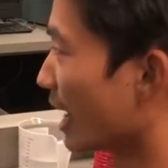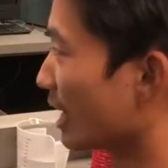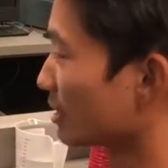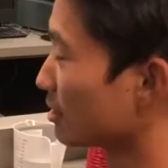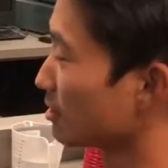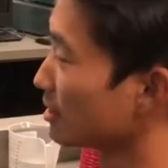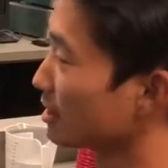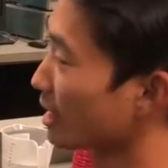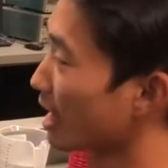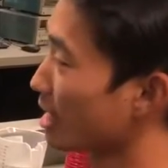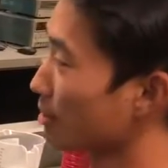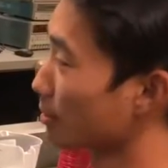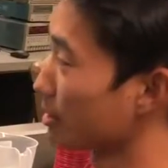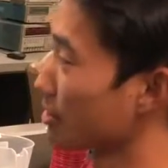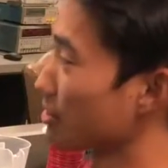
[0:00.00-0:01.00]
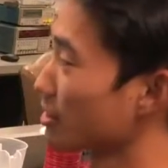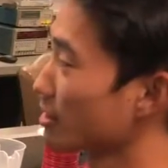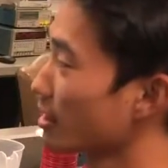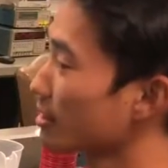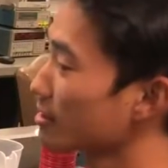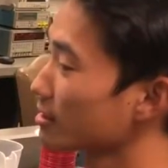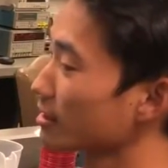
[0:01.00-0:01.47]
As soon as the calibration
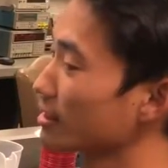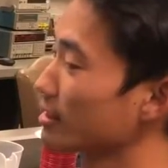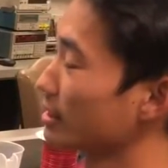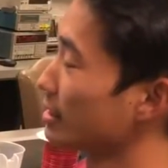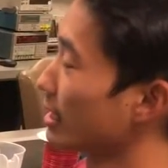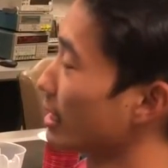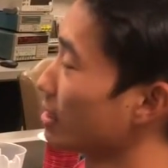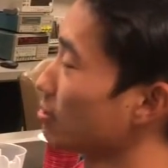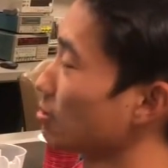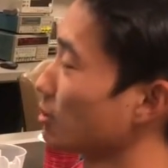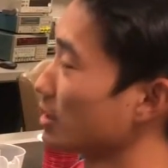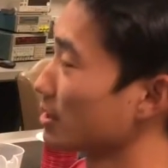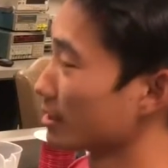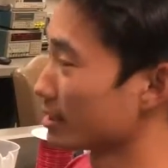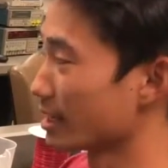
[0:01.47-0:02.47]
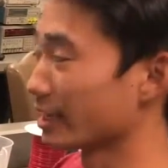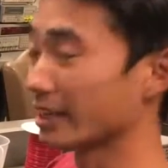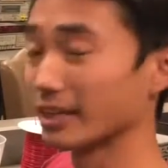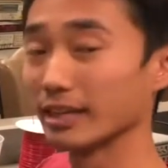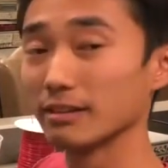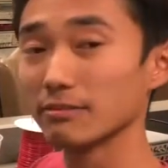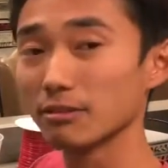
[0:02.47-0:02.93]
starts, the data will start
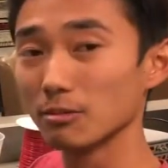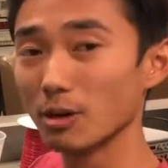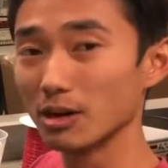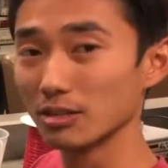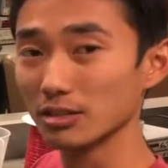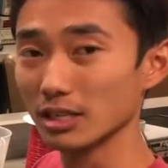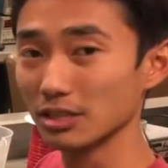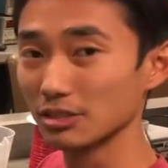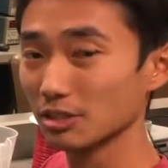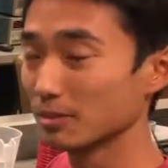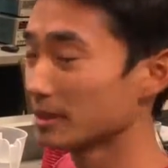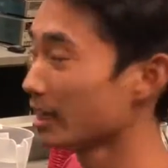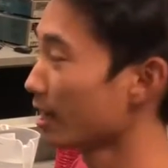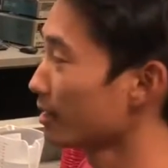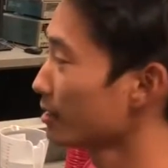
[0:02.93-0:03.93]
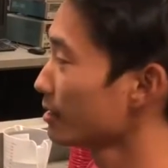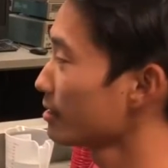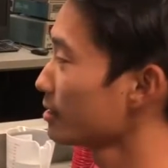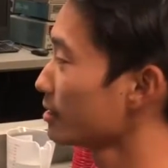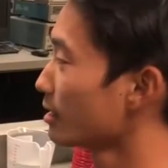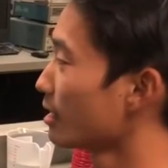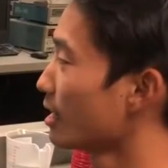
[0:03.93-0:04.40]
taking in from all sensor
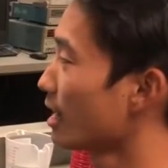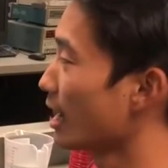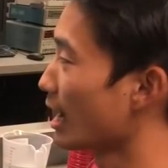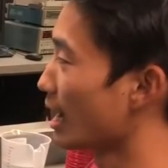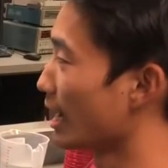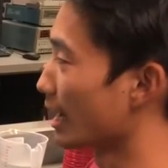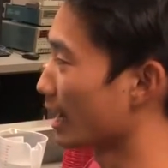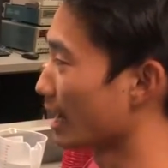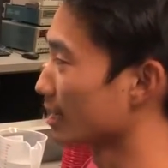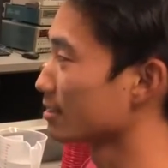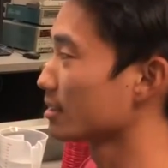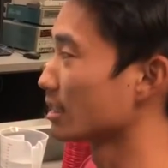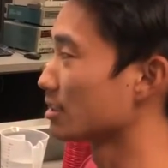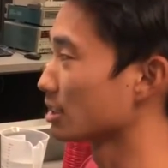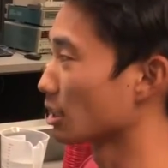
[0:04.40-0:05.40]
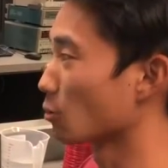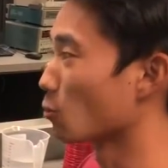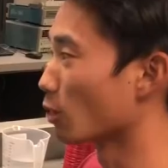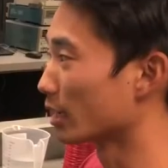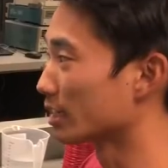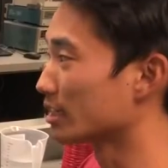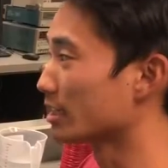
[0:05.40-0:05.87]
modalities, kind of sensing
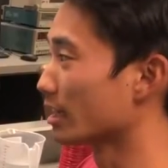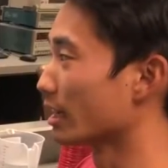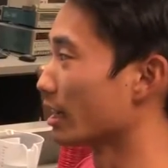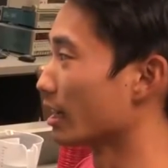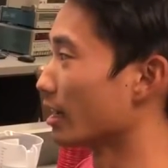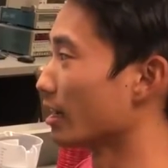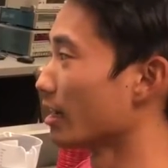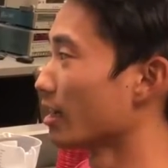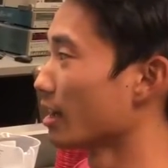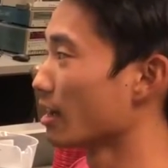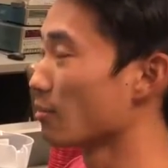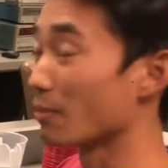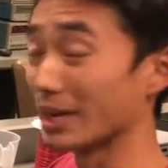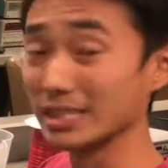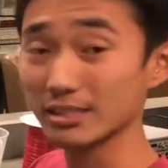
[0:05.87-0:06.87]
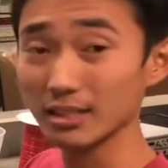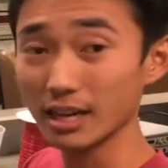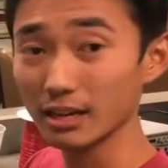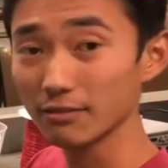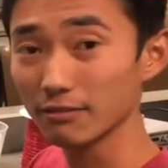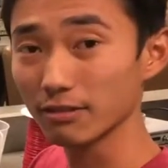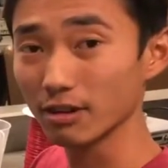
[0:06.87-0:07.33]
what is the
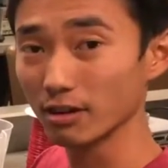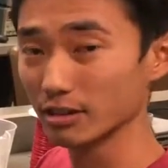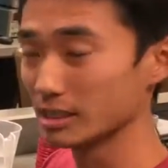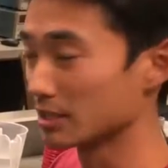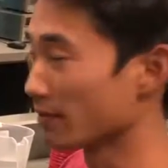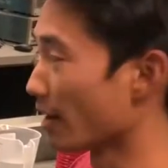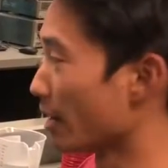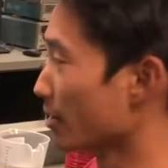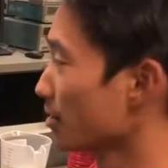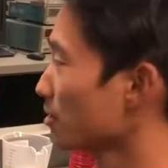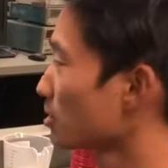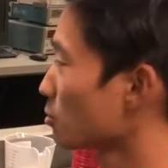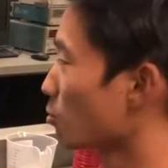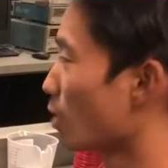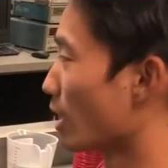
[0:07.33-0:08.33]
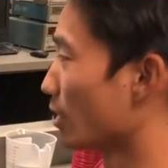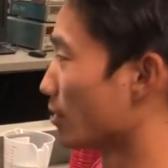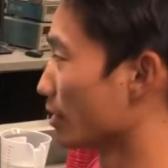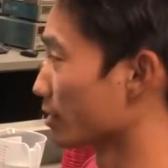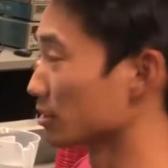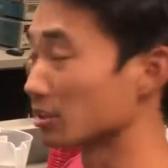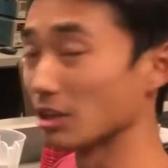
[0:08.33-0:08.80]
baseline for all these values while
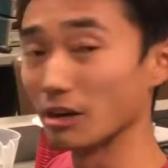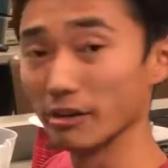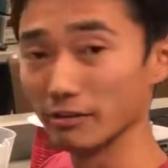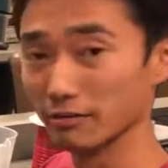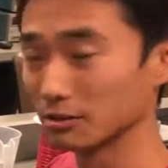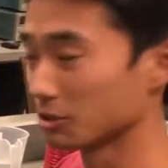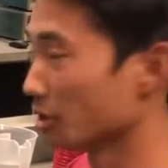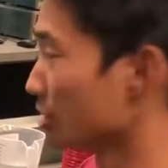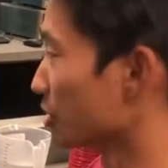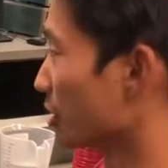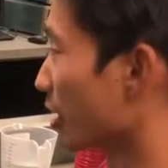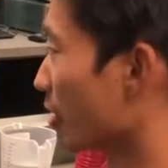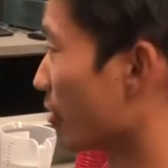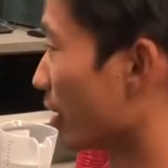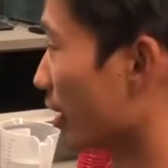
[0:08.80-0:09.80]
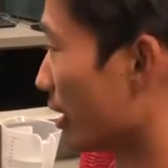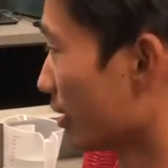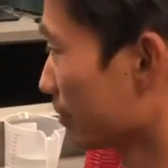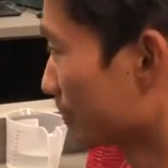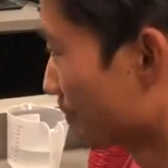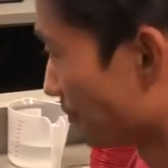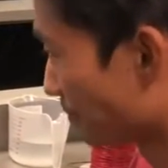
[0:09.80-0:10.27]
there's no infiltration going on.